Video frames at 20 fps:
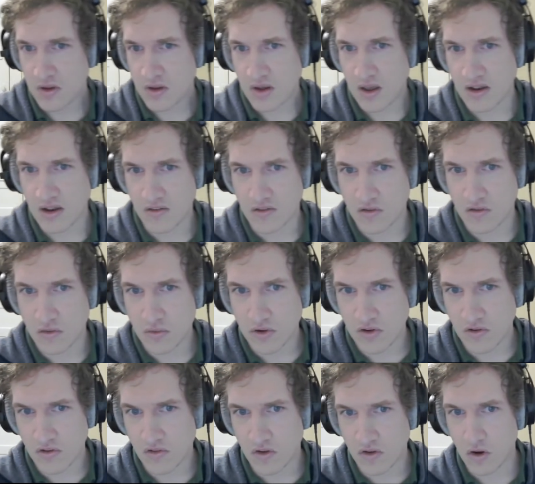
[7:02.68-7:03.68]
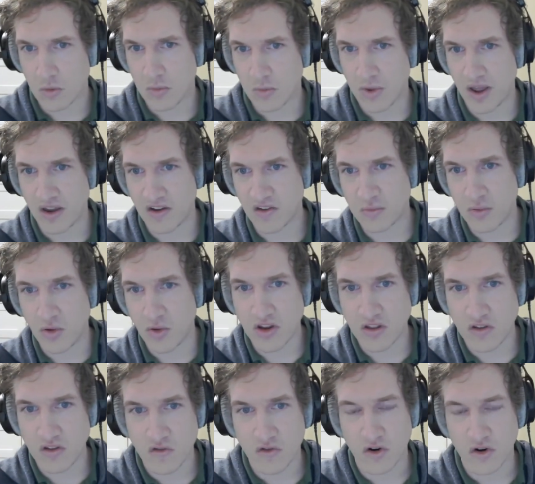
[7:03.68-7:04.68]
And it's doing so by
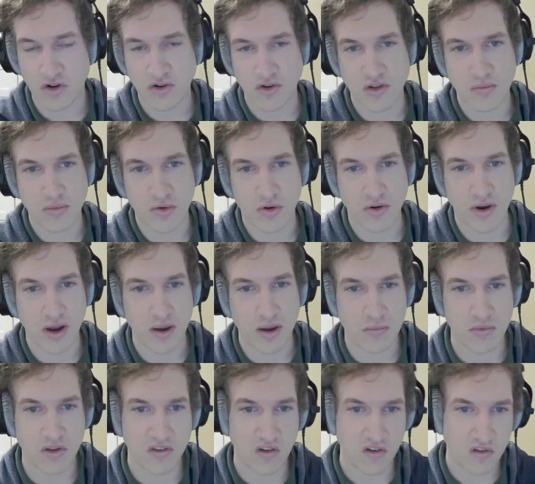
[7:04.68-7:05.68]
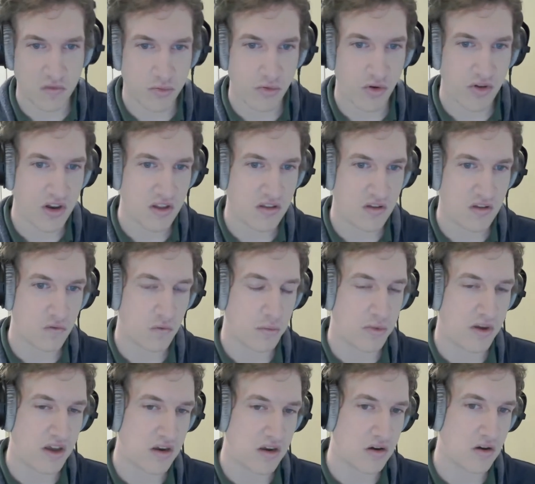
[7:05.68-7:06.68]
exploiting the structure of the program. It's exploiting this
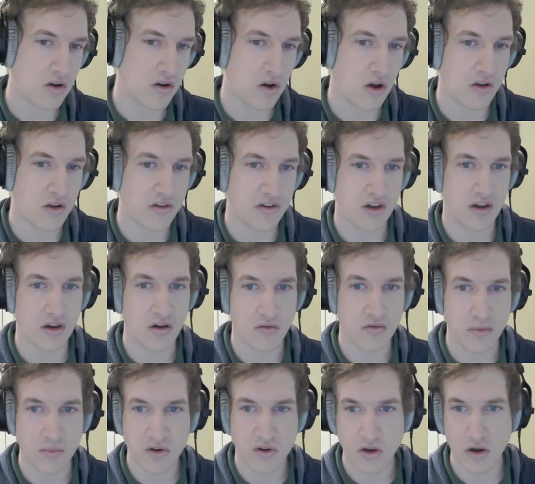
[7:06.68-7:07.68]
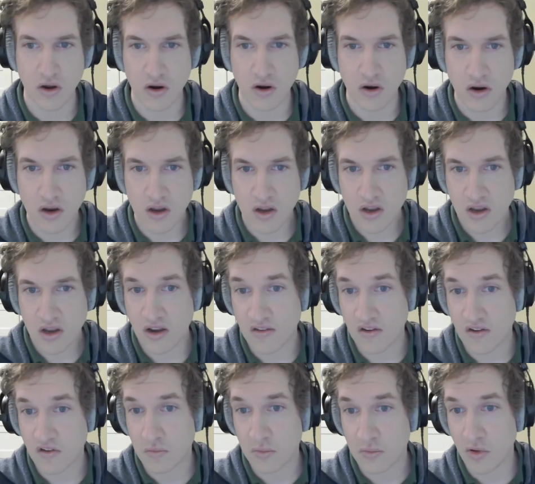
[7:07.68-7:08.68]
repeated call to encrypt car. It's
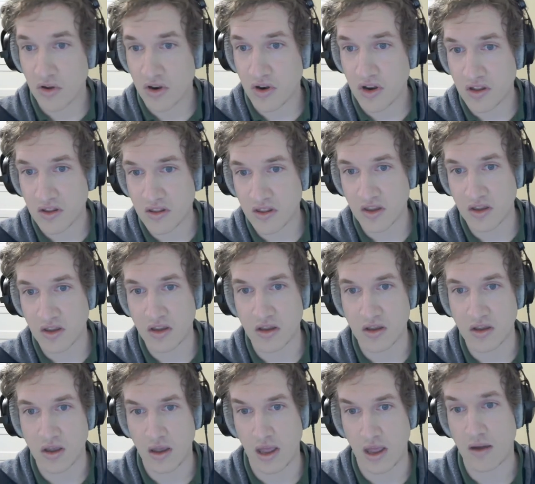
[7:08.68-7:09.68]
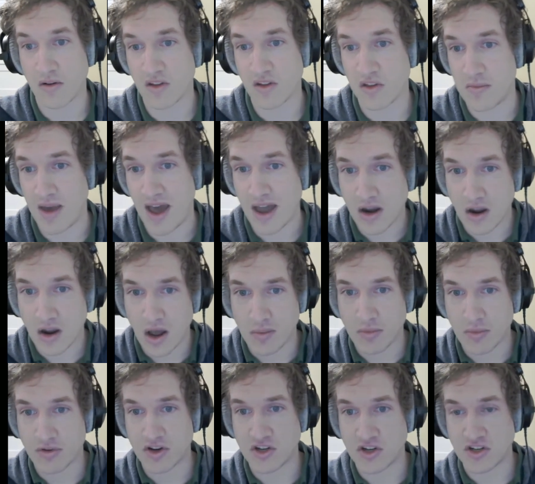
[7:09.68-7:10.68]
exploiting the arithmetic
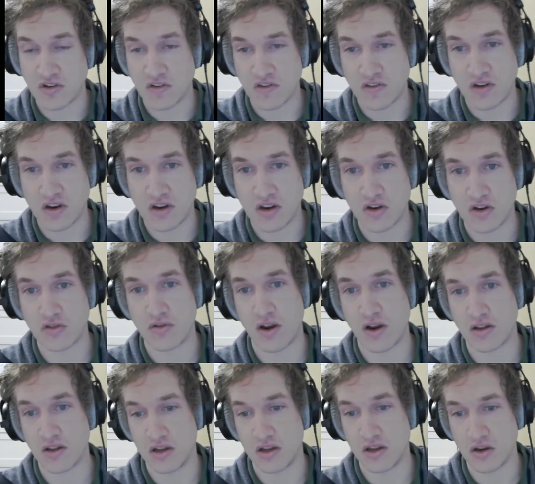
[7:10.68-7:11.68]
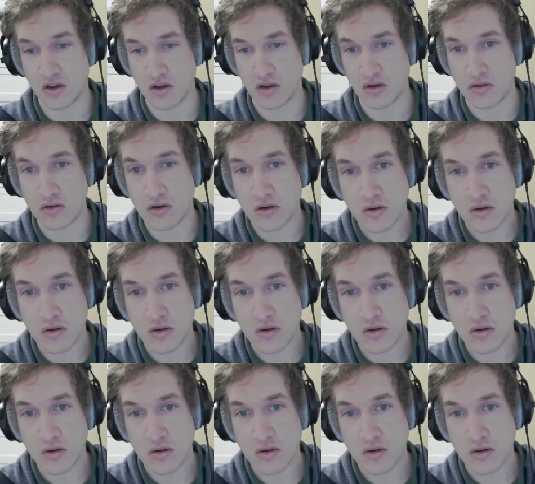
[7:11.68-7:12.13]
operations that it can directly encode.